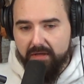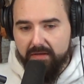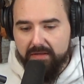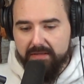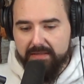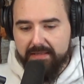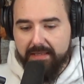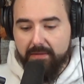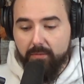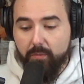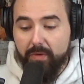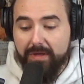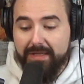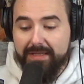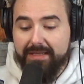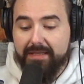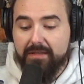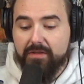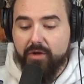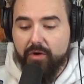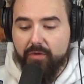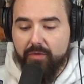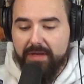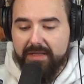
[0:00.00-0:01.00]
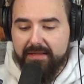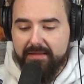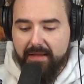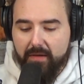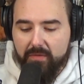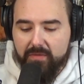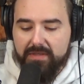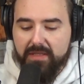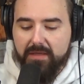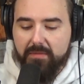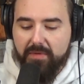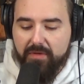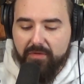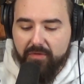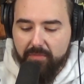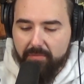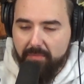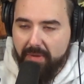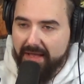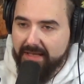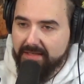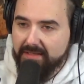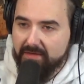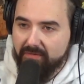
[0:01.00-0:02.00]
They said, we need Crete. That was going to be their
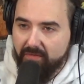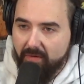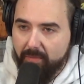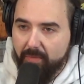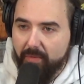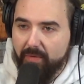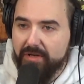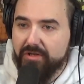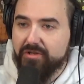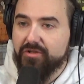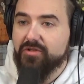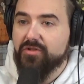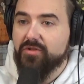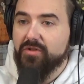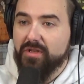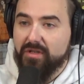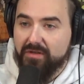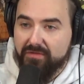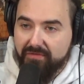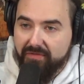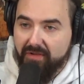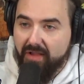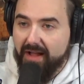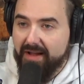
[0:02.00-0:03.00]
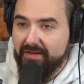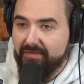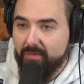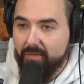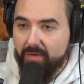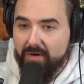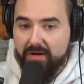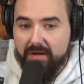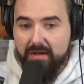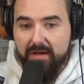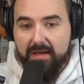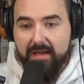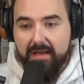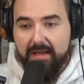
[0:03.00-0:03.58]
base of operations so they could fly everywhere.